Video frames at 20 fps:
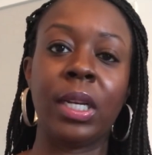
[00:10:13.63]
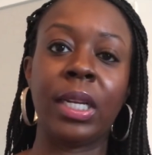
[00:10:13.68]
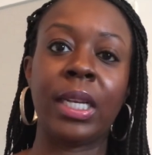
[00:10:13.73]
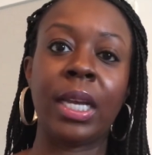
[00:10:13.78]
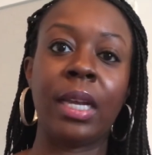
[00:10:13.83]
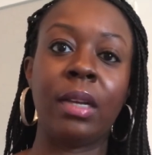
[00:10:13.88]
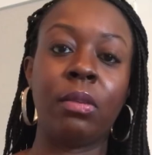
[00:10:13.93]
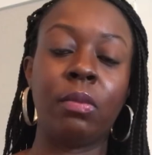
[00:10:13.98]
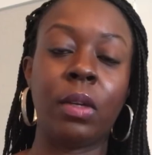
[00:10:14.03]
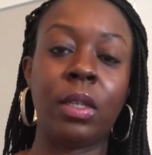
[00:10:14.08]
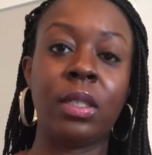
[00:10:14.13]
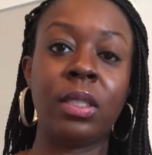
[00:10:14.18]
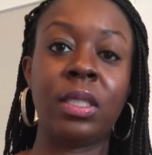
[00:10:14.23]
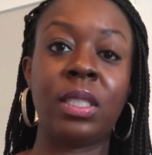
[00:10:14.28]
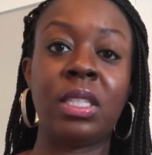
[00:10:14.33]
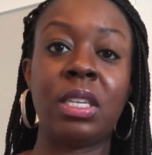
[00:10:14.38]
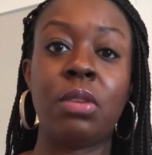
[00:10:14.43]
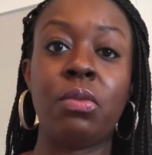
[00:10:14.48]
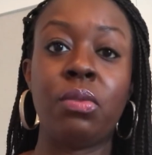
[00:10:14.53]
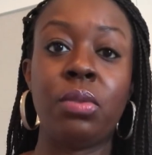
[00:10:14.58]
I kind of wanted to
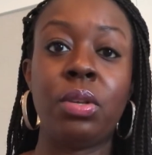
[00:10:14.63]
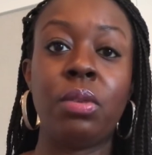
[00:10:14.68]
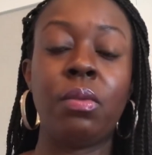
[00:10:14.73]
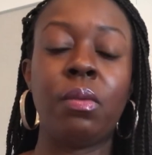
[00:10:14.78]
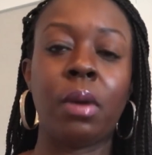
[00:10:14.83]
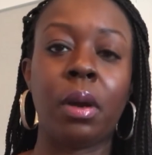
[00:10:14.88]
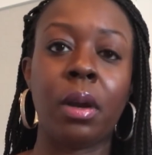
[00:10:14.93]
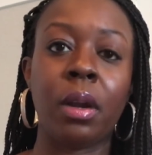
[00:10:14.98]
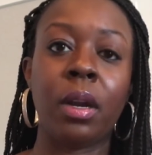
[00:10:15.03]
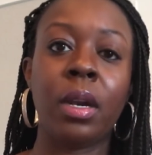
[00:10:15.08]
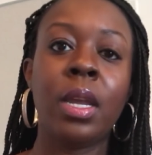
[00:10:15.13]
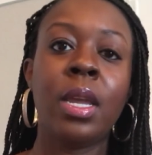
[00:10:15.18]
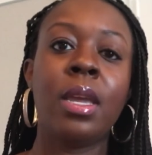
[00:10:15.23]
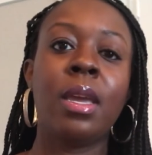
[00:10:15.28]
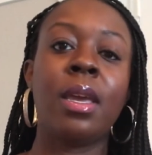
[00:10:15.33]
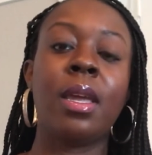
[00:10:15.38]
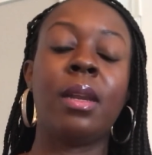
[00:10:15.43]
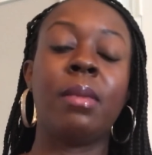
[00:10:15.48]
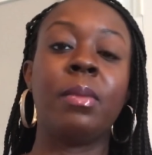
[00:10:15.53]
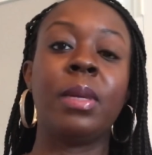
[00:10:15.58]
see who you are.
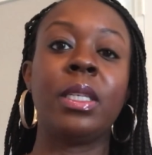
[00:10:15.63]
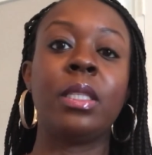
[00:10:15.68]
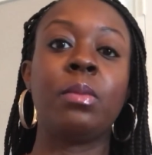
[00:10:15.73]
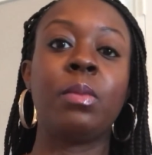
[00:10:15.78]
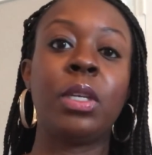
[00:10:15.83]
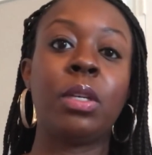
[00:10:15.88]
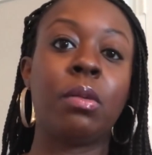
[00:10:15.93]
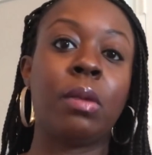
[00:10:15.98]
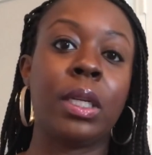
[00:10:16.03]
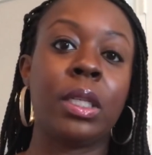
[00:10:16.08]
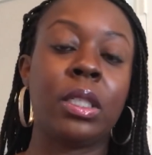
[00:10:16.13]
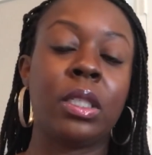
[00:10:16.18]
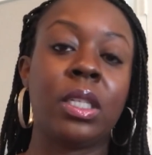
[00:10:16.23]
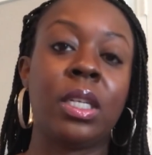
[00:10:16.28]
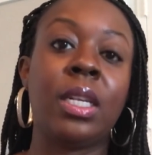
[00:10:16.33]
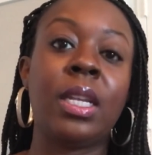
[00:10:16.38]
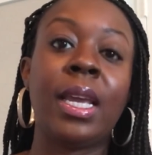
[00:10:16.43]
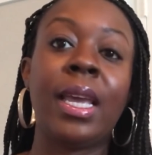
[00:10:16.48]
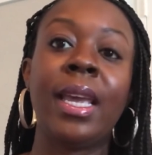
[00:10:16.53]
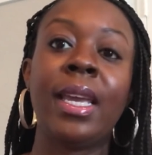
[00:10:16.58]
And it makes me
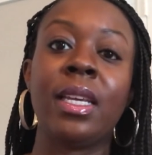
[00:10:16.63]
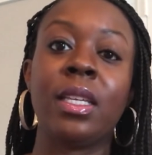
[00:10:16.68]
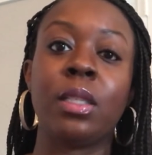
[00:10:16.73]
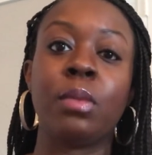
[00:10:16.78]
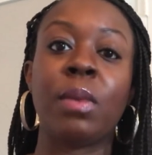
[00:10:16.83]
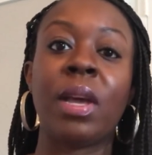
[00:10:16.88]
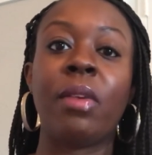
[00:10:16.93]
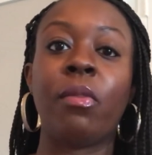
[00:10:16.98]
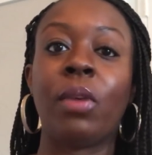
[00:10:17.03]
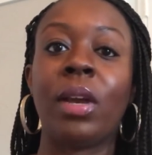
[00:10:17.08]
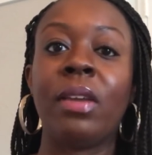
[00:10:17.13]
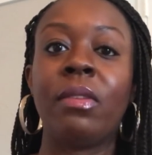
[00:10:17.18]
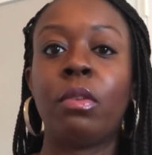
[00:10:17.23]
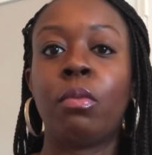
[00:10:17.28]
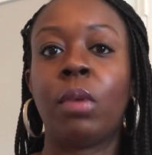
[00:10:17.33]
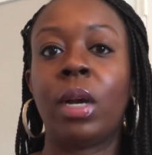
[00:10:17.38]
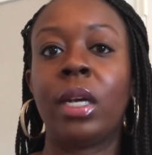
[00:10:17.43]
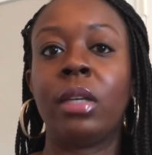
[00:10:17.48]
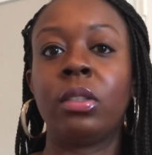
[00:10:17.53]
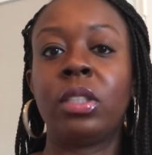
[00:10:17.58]
question, hey, is my wife a
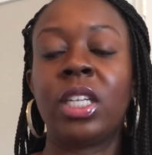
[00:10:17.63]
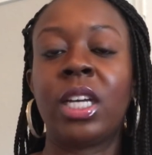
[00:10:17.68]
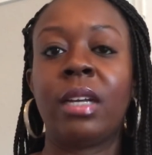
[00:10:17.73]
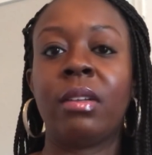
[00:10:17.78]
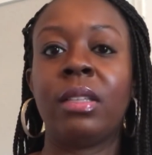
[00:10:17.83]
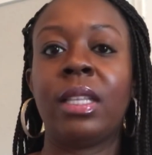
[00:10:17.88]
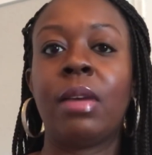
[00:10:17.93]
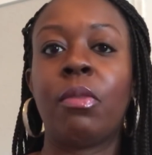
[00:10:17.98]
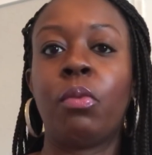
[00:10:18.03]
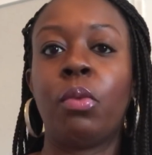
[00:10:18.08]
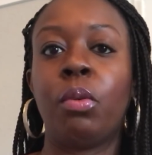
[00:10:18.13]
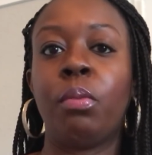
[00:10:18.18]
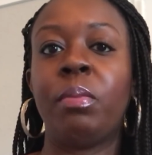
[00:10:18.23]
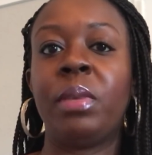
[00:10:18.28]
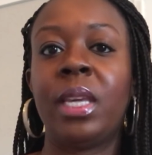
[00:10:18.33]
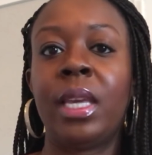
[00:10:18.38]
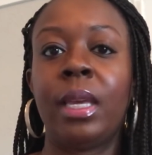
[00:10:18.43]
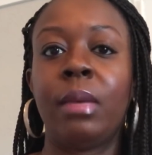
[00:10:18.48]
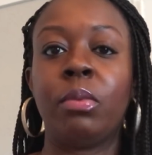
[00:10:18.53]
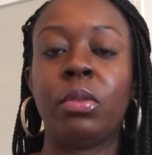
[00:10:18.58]
wild child that won't
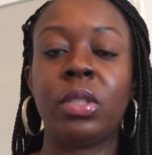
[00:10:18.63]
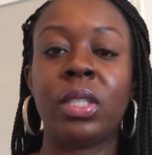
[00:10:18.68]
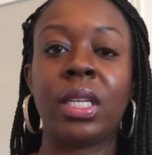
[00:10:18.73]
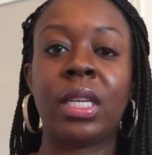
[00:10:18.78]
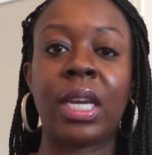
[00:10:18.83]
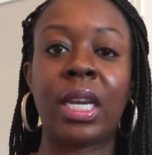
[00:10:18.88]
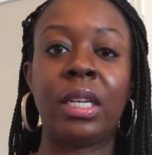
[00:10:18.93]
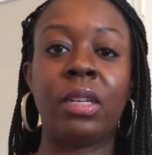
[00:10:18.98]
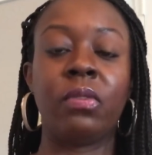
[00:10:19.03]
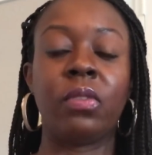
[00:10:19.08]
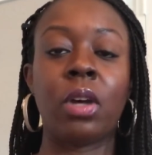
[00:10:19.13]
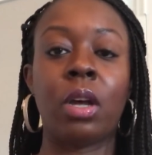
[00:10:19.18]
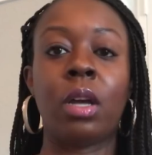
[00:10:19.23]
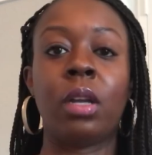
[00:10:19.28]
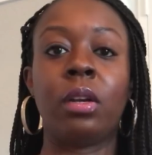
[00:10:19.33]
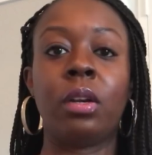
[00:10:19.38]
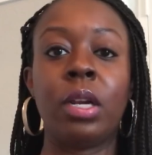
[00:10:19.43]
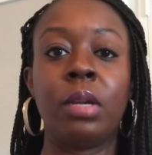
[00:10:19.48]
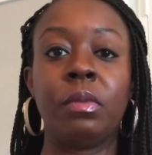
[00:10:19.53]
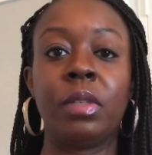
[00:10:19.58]
be able to kind of
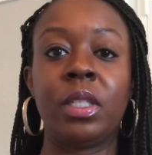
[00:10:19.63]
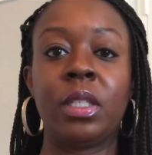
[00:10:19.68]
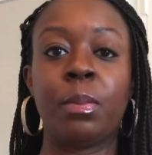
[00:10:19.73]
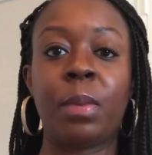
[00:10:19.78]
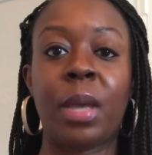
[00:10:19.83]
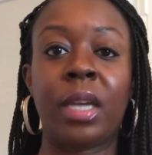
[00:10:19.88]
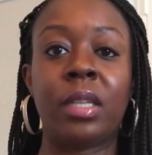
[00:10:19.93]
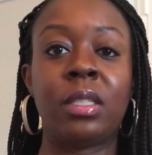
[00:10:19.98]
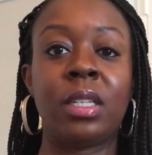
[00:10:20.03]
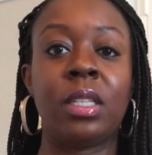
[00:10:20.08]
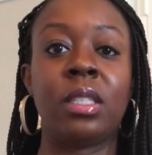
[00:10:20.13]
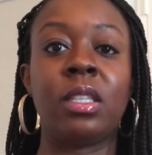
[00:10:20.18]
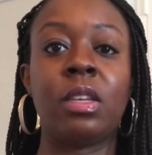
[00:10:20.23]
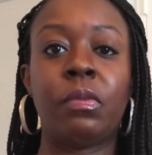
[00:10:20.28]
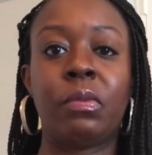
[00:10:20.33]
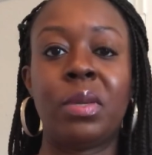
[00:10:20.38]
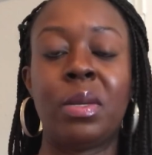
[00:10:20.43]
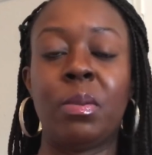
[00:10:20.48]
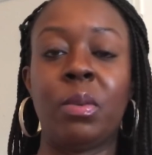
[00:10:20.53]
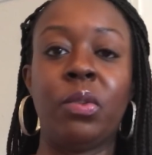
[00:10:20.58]
honor and respect us
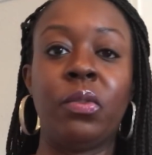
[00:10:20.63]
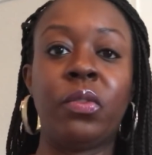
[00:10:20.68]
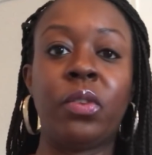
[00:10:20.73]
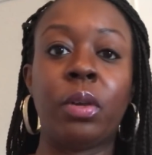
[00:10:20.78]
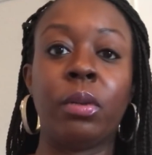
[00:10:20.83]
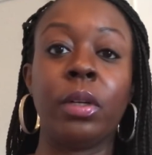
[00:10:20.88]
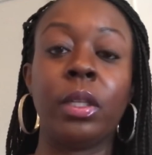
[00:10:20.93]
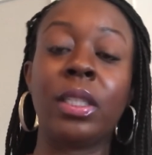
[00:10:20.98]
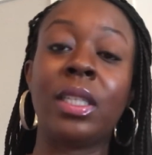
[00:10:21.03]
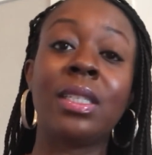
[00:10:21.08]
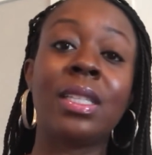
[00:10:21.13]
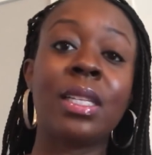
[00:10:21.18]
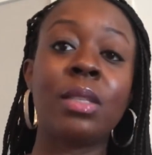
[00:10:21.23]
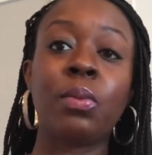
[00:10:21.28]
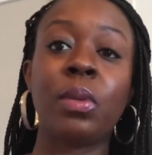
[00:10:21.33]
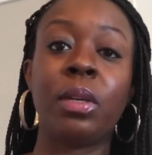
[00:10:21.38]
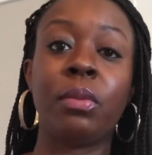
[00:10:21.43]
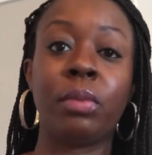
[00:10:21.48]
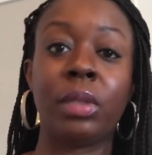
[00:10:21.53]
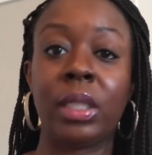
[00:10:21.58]
if we move forward? Because that's
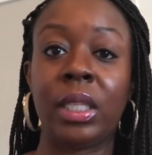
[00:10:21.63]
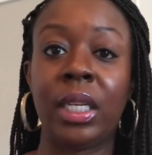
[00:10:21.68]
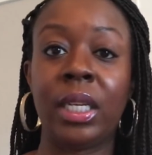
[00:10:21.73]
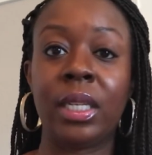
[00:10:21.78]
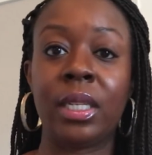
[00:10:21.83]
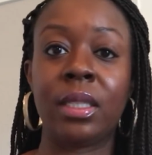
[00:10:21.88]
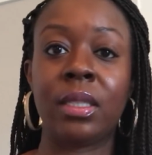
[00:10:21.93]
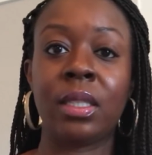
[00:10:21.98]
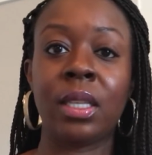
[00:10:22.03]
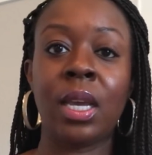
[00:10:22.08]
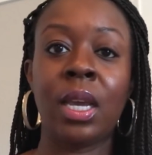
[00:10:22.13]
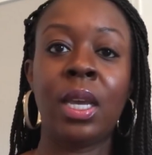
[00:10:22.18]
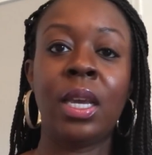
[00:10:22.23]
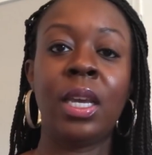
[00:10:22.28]
what it really is.